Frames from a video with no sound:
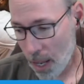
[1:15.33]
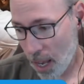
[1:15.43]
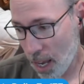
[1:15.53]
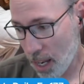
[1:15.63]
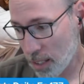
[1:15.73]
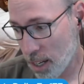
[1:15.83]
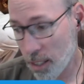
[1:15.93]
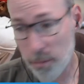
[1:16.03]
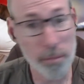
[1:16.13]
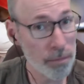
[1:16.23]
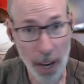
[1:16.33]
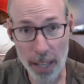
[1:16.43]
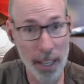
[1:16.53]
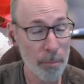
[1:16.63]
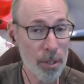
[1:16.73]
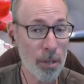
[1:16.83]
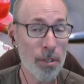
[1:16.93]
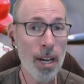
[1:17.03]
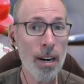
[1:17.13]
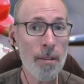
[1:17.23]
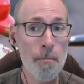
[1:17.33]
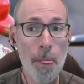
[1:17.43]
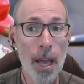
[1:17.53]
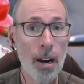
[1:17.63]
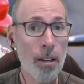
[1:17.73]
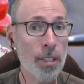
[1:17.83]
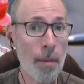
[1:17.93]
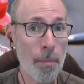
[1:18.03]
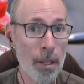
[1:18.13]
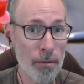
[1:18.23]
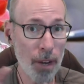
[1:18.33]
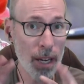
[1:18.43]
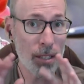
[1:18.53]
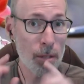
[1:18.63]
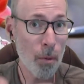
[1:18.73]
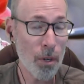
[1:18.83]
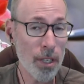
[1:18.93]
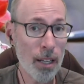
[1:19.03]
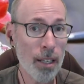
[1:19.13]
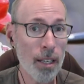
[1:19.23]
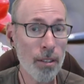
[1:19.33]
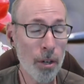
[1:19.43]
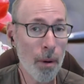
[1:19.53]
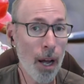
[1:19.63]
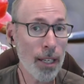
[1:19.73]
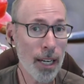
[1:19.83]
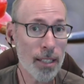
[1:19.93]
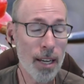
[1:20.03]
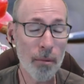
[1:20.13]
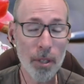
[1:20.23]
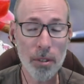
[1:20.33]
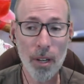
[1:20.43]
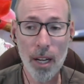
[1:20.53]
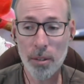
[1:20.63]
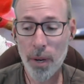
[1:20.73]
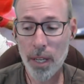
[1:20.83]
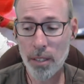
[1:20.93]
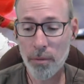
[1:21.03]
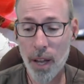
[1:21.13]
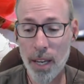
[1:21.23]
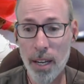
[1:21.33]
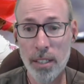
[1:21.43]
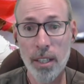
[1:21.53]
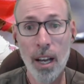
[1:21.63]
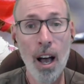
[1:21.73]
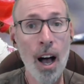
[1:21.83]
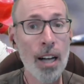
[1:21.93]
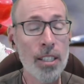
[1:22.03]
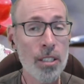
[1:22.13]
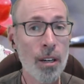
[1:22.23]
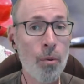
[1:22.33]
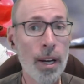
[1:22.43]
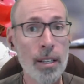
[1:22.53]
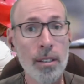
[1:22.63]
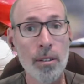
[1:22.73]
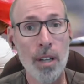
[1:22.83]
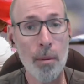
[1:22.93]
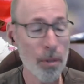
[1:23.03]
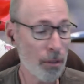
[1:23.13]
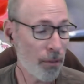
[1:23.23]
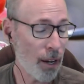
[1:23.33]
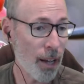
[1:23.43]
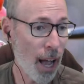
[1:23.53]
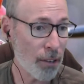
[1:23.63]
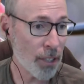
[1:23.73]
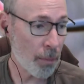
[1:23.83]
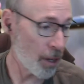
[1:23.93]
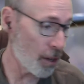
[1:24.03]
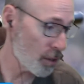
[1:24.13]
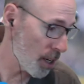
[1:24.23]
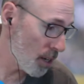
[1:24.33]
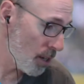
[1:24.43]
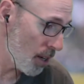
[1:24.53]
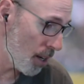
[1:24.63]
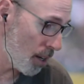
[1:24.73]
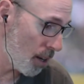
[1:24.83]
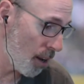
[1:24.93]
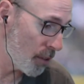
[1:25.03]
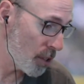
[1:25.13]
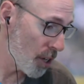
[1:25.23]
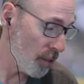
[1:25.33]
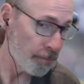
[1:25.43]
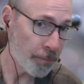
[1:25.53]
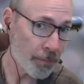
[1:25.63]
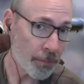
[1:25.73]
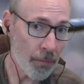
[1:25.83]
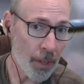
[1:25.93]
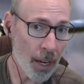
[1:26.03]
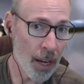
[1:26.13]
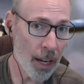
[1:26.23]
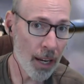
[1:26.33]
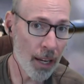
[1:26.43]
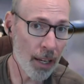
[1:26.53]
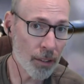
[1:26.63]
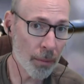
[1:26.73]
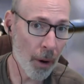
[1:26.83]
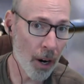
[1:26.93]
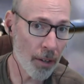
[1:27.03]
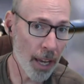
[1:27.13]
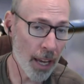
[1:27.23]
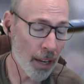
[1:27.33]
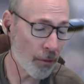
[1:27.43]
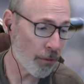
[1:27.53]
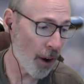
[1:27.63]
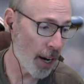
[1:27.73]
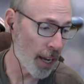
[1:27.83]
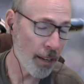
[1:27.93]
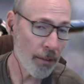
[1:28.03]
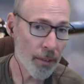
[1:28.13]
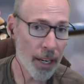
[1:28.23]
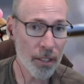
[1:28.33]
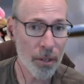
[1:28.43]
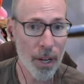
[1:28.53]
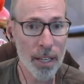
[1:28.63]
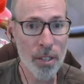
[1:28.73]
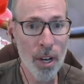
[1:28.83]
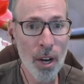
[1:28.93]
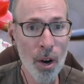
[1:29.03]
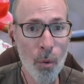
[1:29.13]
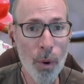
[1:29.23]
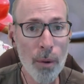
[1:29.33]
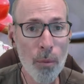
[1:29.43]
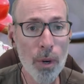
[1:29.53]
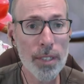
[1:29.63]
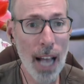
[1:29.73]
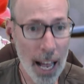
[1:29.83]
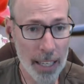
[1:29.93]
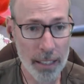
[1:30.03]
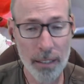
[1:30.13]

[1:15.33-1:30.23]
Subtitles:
and find the episodes there. And also type in Fantasy Sports Daily into your podcast network. So lots of ways to find us. Just a quick little couple of housekeeping notes here on the show. Tomorrow and Friday, the next 2 days, we will not